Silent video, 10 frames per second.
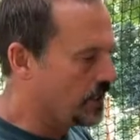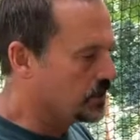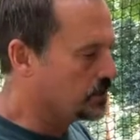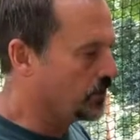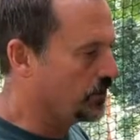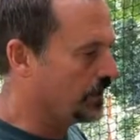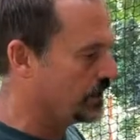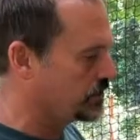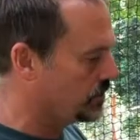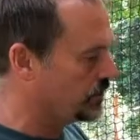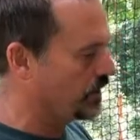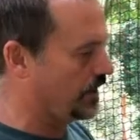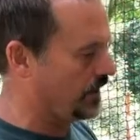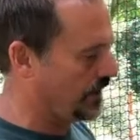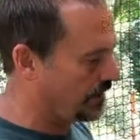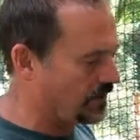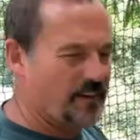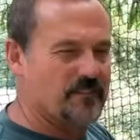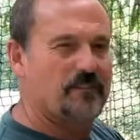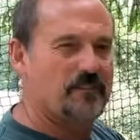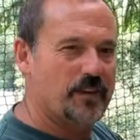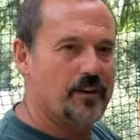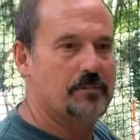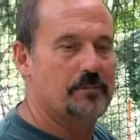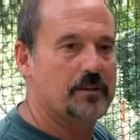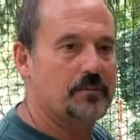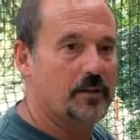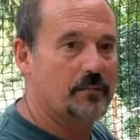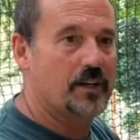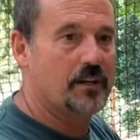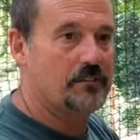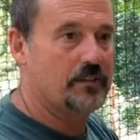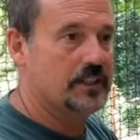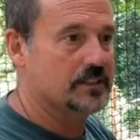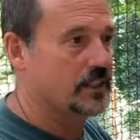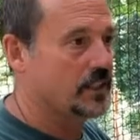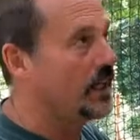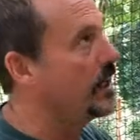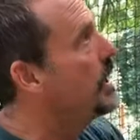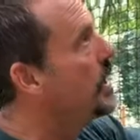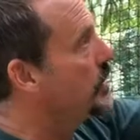So these do get a very minimal amount of direct sunlight.